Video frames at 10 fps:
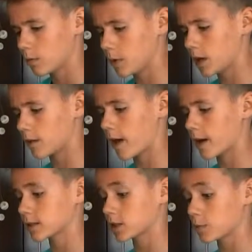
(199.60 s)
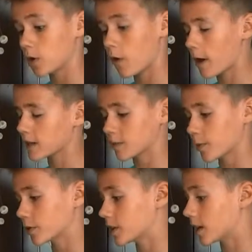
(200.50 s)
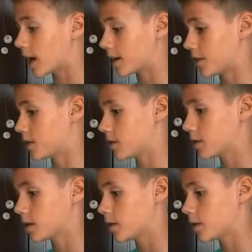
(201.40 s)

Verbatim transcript: immediately access. Oh, it has a built-in editor.